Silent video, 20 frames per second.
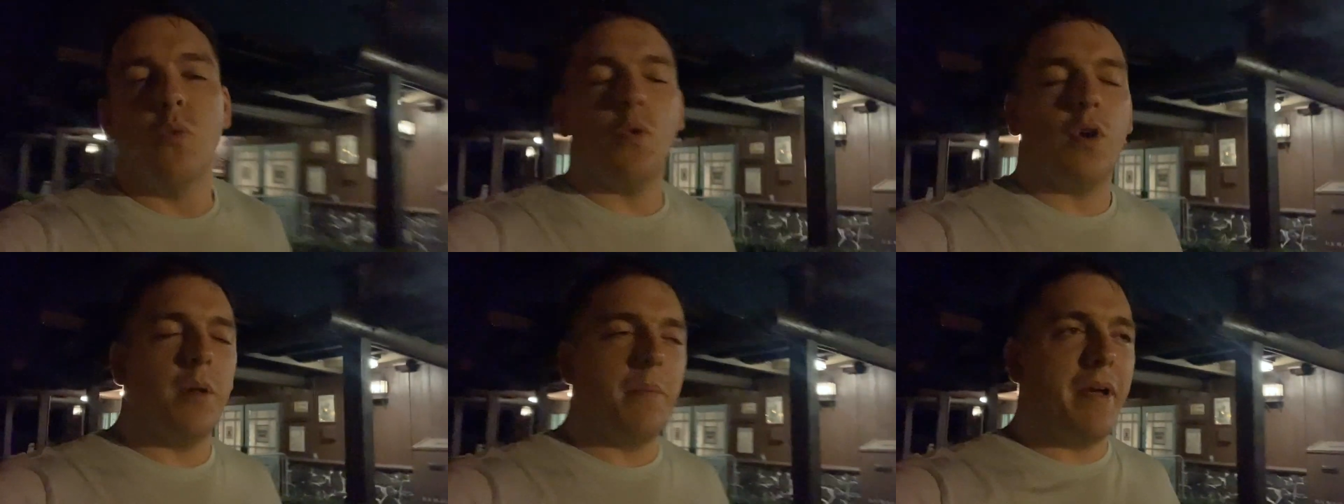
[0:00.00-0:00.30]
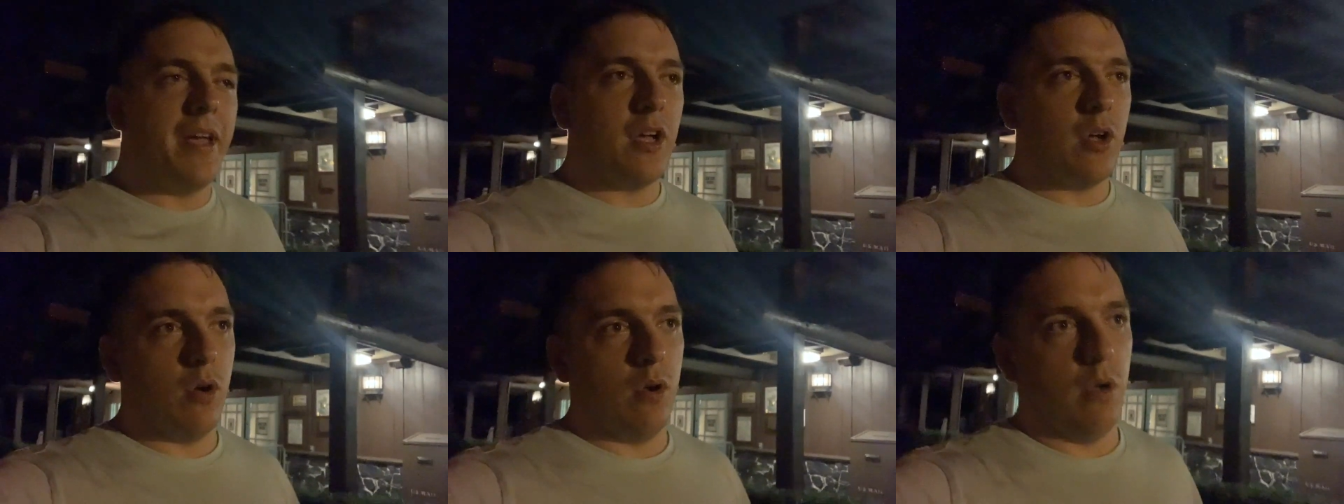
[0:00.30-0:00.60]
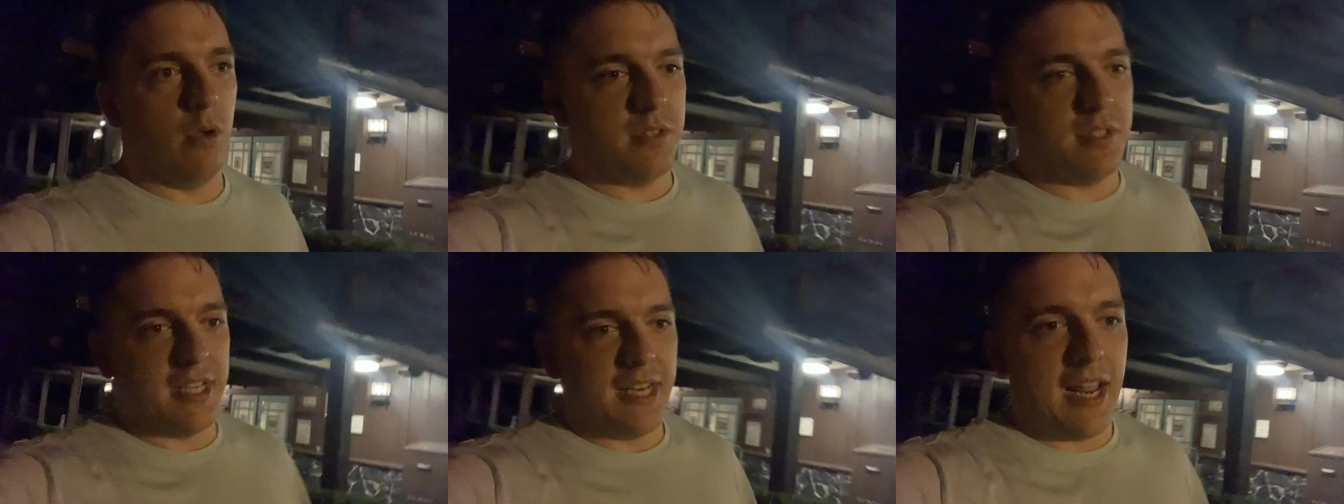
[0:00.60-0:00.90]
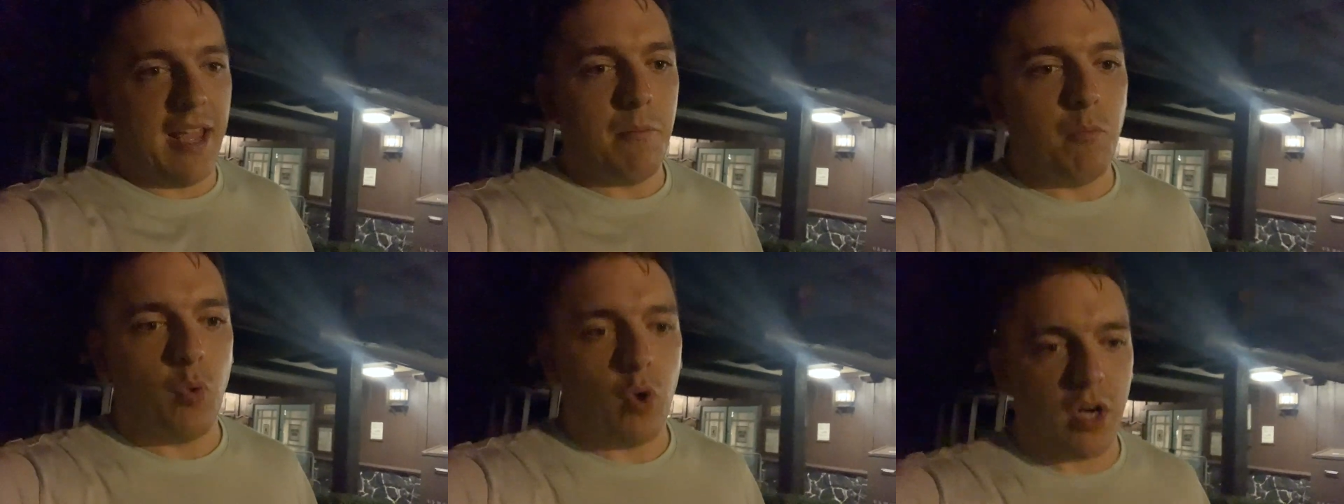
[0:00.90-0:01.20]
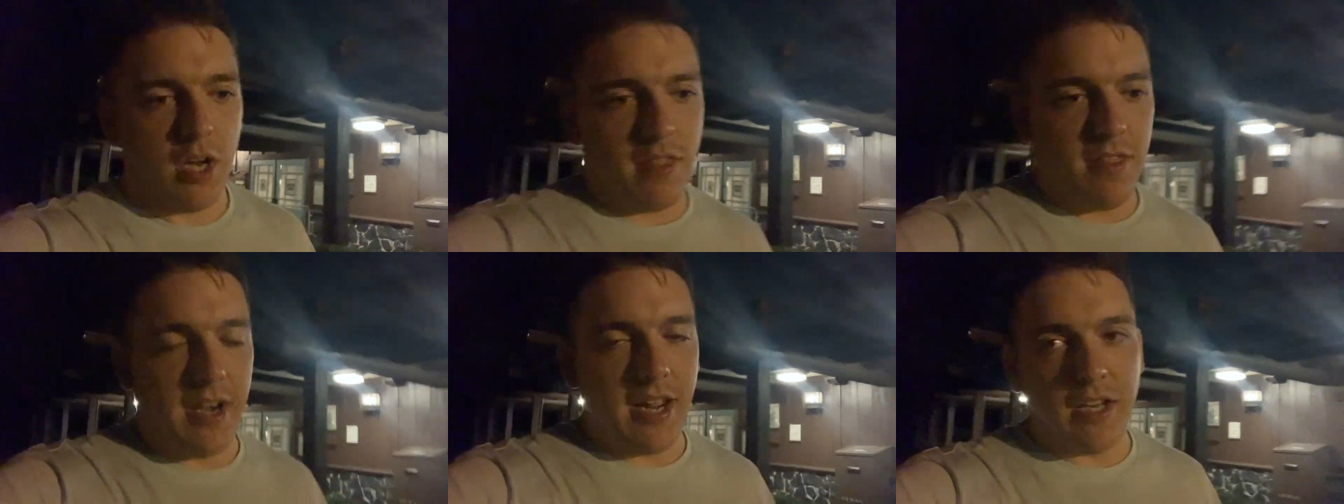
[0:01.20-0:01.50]
One of my goals, and I'm
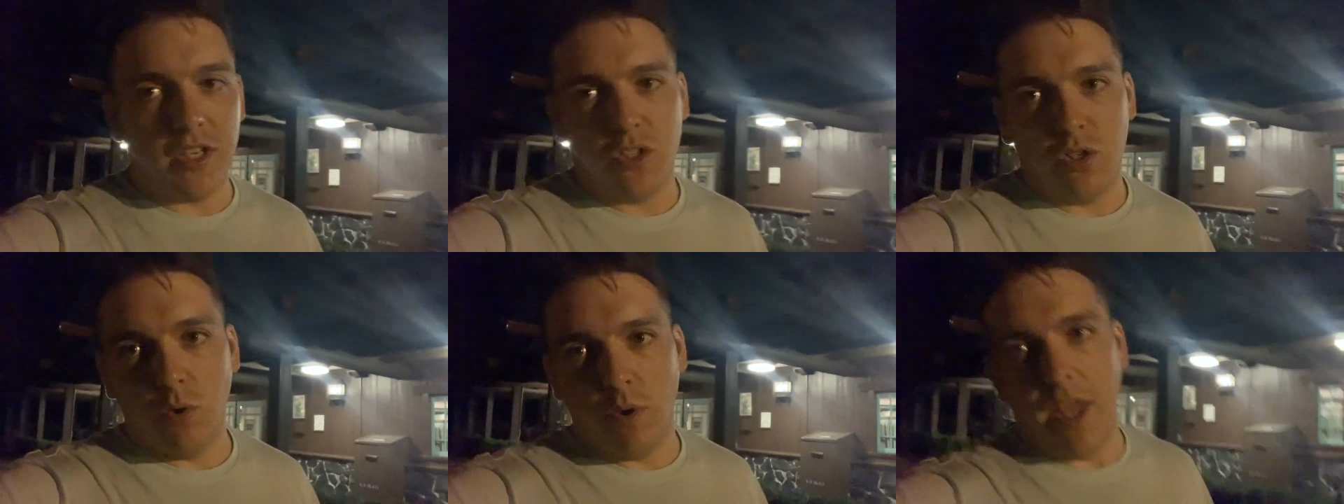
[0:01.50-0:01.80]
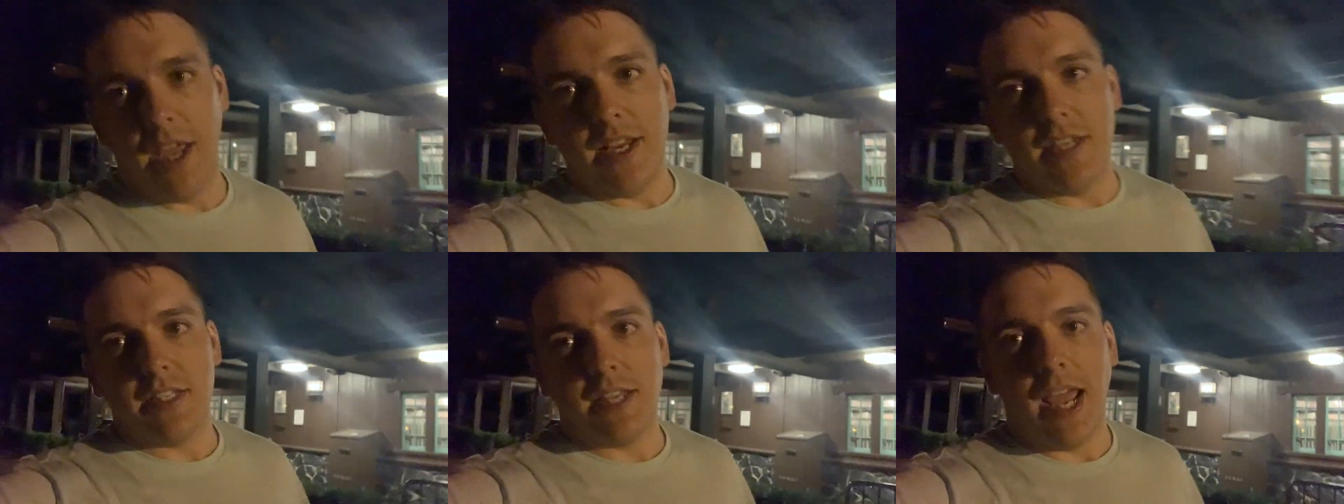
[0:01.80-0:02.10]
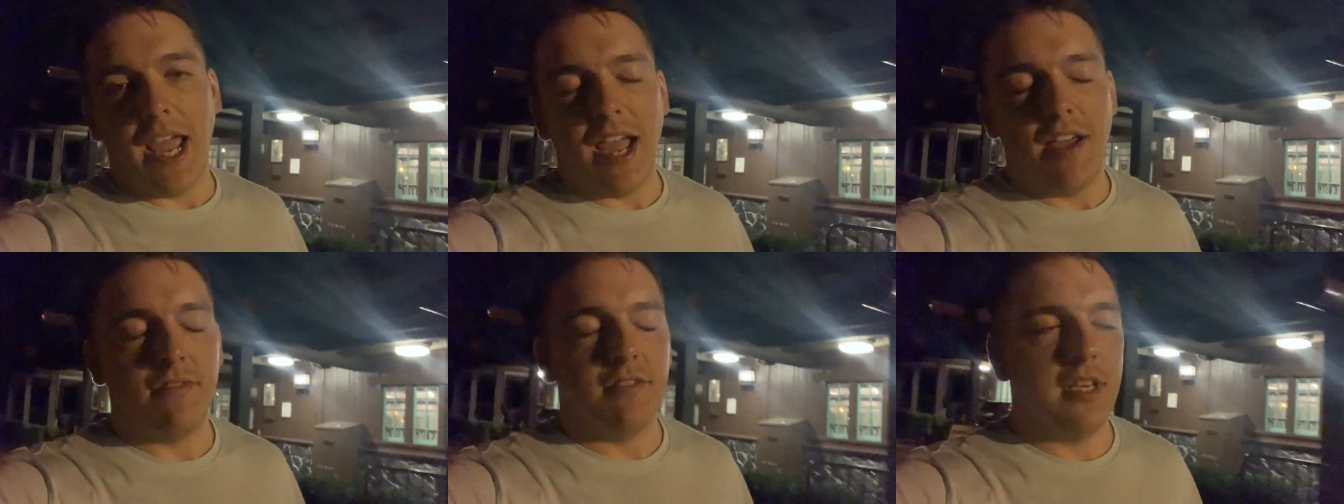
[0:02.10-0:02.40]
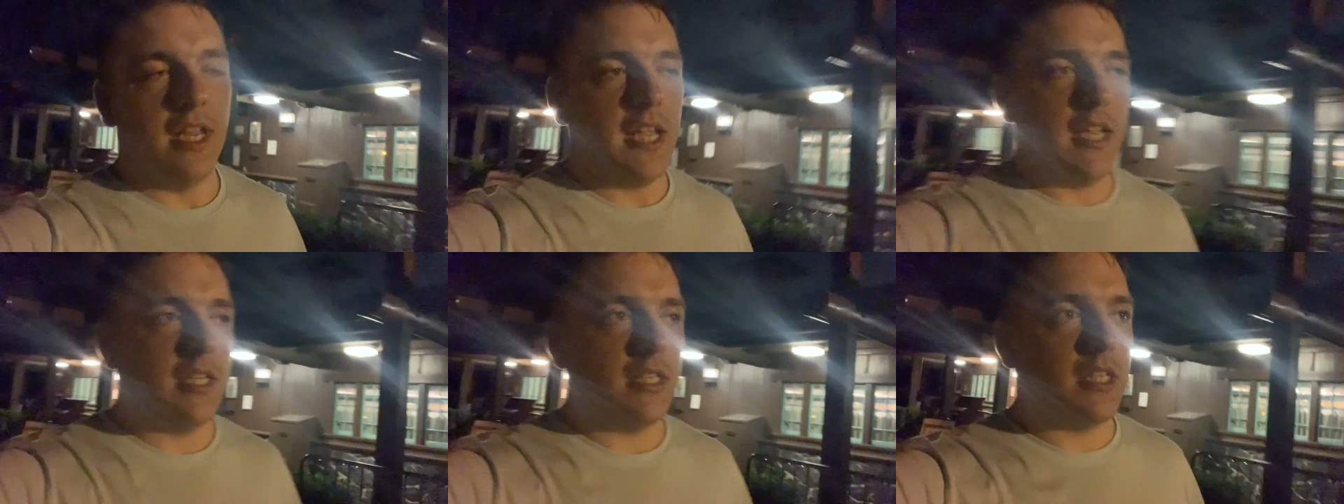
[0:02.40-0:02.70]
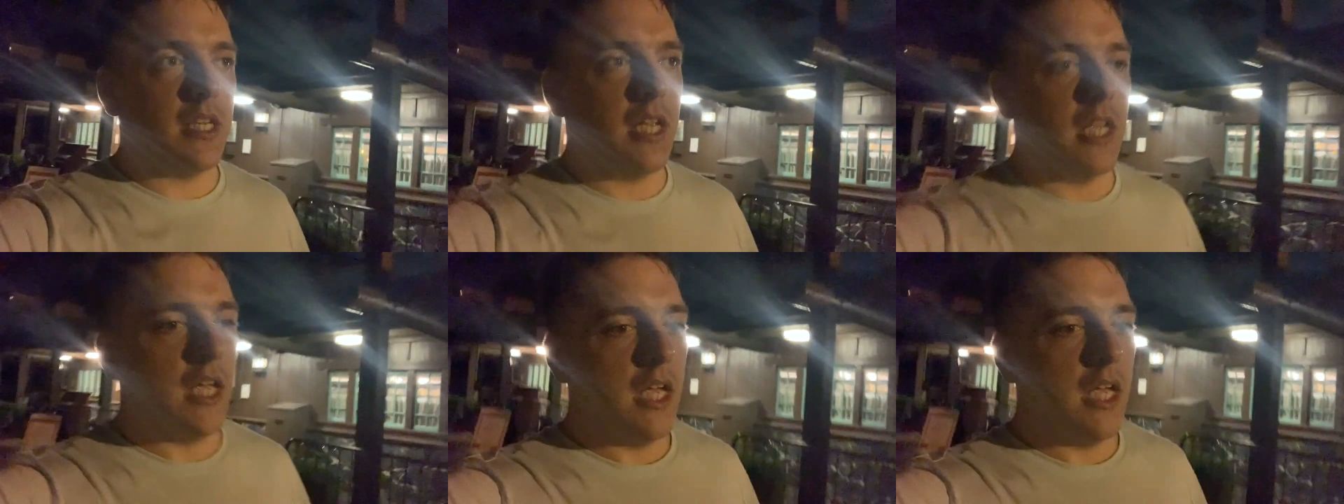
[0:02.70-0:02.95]
working the next two days, half days,